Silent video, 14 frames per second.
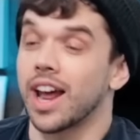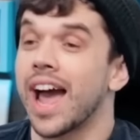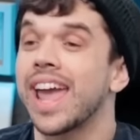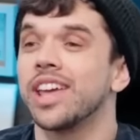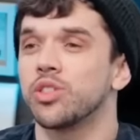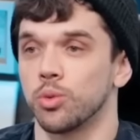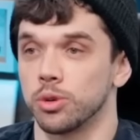I
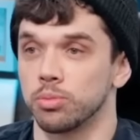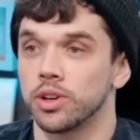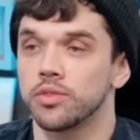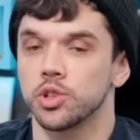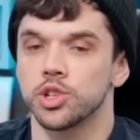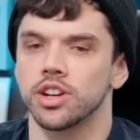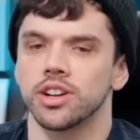hate the word
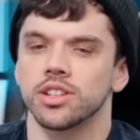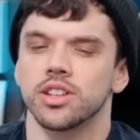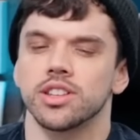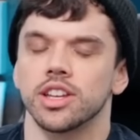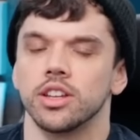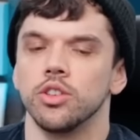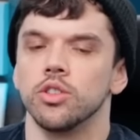privilege here because it's
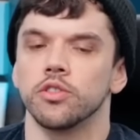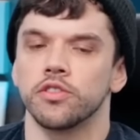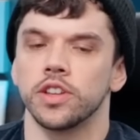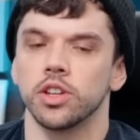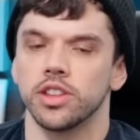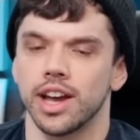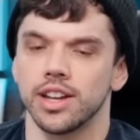like you don't
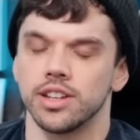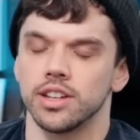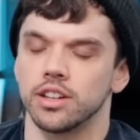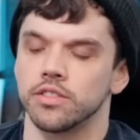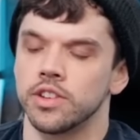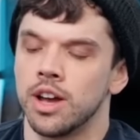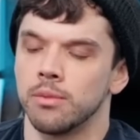feel the
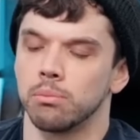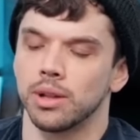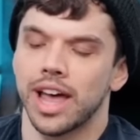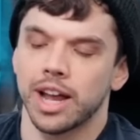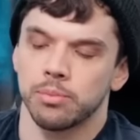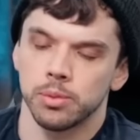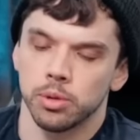idea of
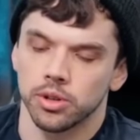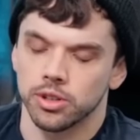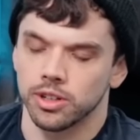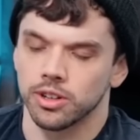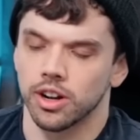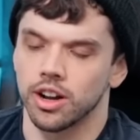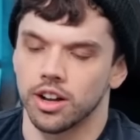black people
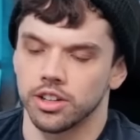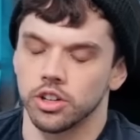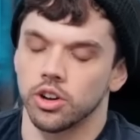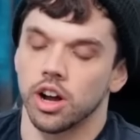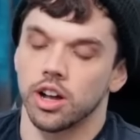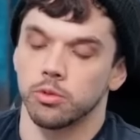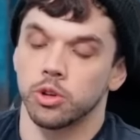or
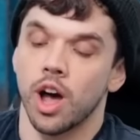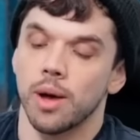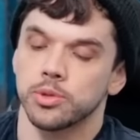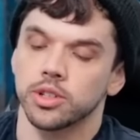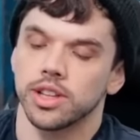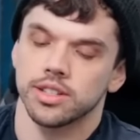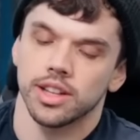your
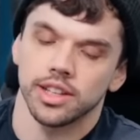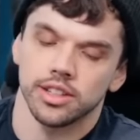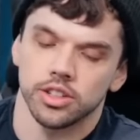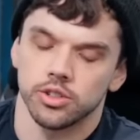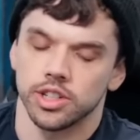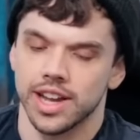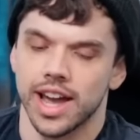cops are less likely
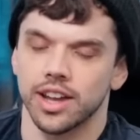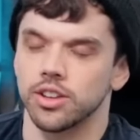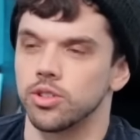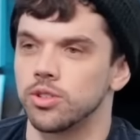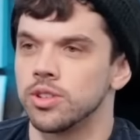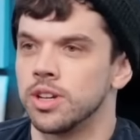to attack you